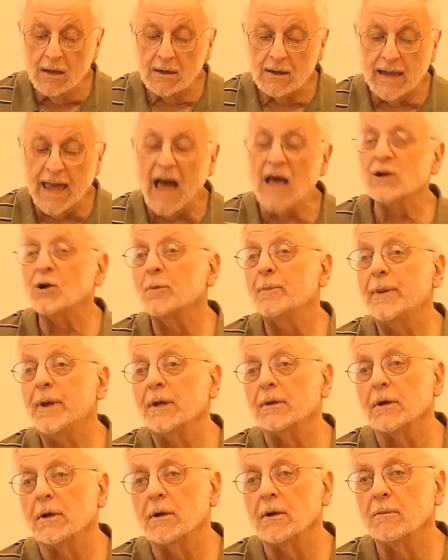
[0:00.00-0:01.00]

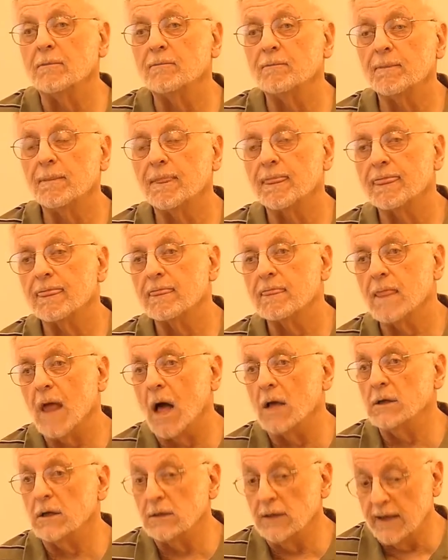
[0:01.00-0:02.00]
Caterpillar
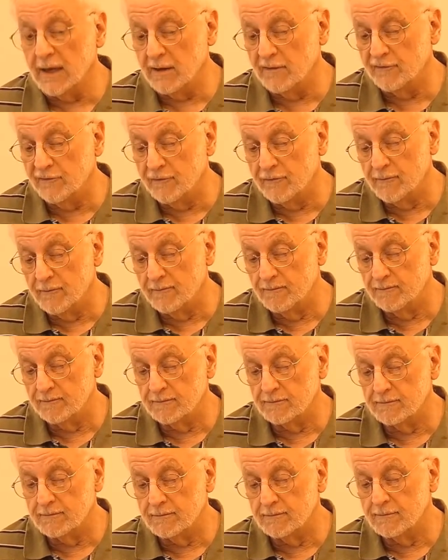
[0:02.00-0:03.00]
on a leaf
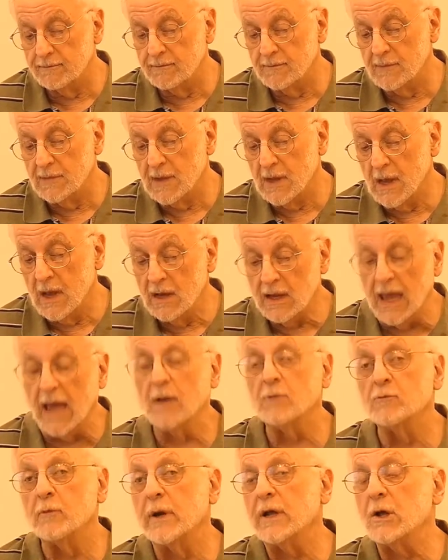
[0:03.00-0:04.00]

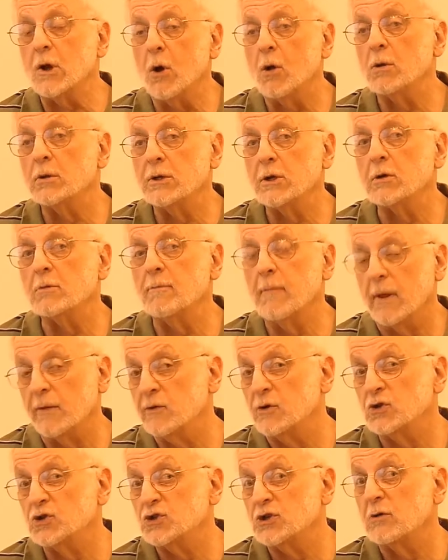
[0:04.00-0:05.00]
can recall your
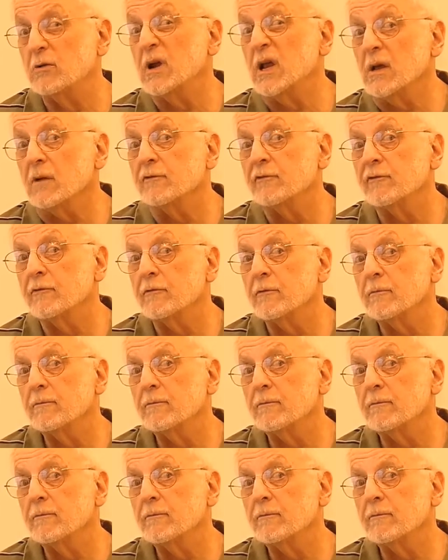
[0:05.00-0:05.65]
mother's grief.